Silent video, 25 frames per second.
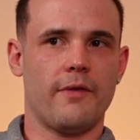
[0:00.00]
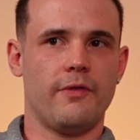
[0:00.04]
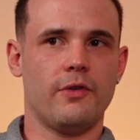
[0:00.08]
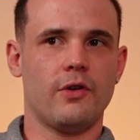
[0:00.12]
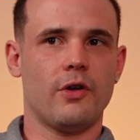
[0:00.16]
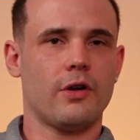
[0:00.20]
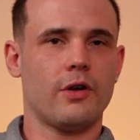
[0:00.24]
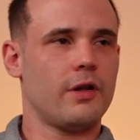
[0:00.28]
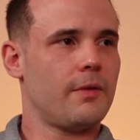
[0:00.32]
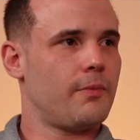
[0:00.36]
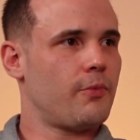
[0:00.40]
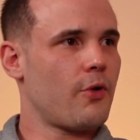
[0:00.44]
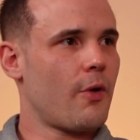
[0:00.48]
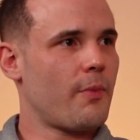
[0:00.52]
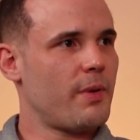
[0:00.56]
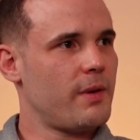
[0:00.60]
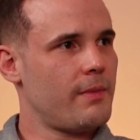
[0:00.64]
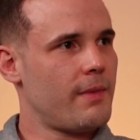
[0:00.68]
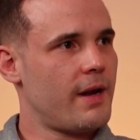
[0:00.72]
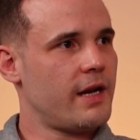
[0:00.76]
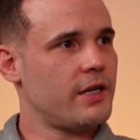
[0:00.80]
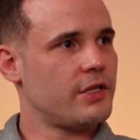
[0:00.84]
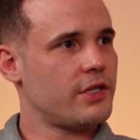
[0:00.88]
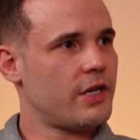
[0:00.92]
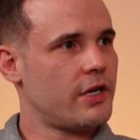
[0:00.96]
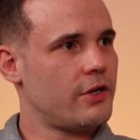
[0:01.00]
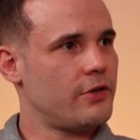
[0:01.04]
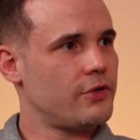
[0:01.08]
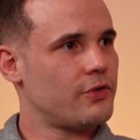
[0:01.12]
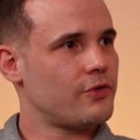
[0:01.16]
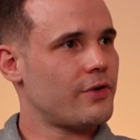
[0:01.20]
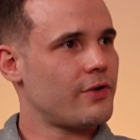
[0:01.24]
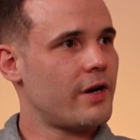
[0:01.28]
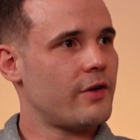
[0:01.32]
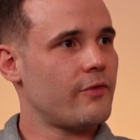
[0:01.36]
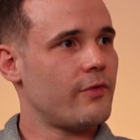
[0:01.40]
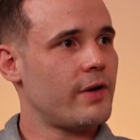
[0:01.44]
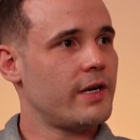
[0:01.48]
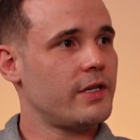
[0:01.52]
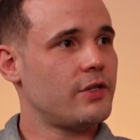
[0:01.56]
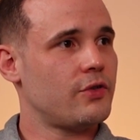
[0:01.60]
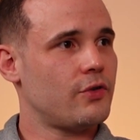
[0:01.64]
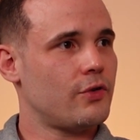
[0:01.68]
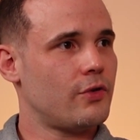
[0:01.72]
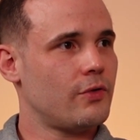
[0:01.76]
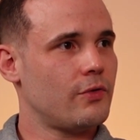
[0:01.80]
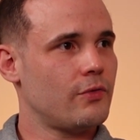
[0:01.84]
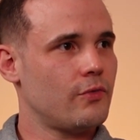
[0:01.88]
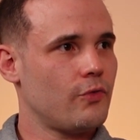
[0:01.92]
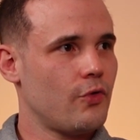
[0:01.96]
if you've got a property manager who's trying to rent
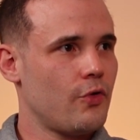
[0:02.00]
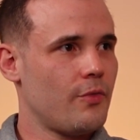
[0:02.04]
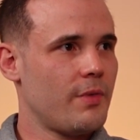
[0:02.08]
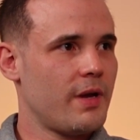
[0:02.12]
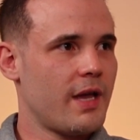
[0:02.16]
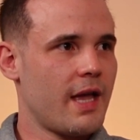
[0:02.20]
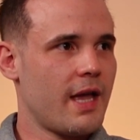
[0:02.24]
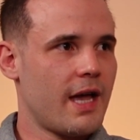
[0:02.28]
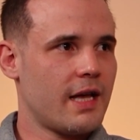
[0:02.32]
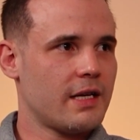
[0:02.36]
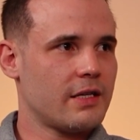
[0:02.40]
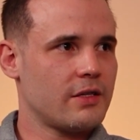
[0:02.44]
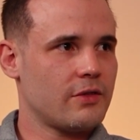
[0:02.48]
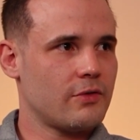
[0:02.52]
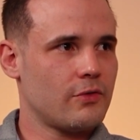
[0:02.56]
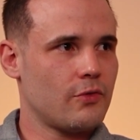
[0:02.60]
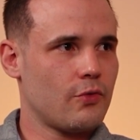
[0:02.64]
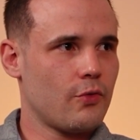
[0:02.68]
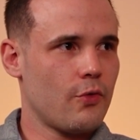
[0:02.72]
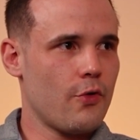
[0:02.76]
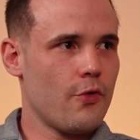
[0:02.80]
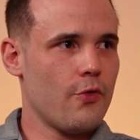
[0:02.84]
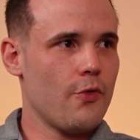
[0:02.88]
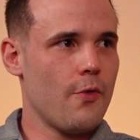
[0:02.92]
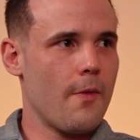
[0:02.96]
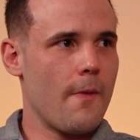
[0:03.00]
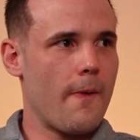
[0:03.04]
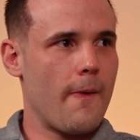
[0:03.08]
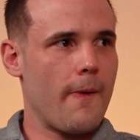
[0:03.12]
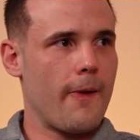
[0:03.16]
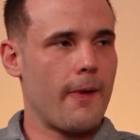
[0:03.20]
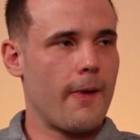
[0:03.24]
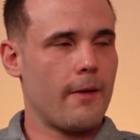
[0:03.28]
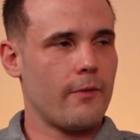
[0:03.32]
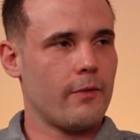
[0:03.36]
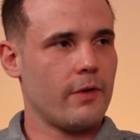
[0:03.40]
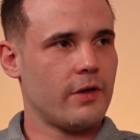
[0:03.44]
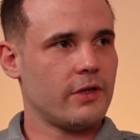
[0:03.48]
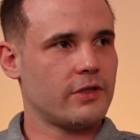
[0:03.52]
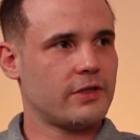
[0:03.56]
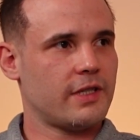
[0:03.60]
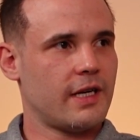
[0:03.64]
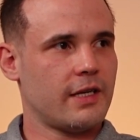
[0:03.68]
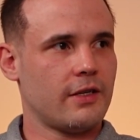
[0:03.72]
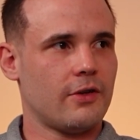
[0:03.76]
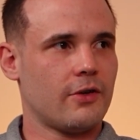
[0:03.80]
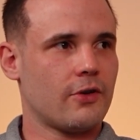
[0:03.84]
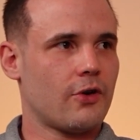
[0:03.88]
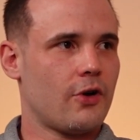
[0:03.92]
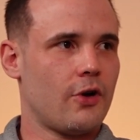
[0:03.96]
your rooming house through
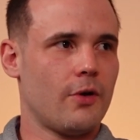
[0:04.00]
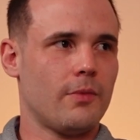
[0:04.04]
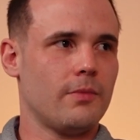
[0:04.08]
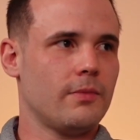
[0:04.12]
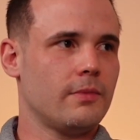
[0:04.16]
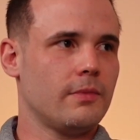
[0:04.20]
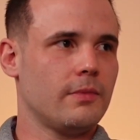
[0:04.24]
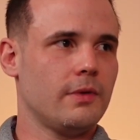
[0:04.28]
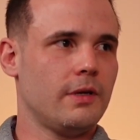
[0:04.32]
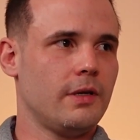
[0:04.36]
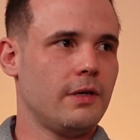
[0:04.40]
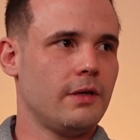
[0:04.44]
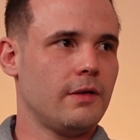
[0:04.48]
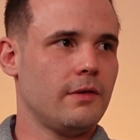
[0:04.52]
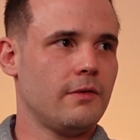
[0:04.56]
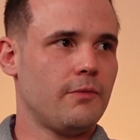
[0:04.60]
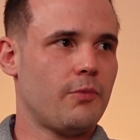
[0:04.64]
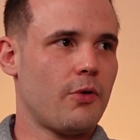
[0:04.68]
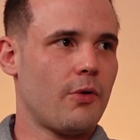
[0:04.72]
realestate.com, you've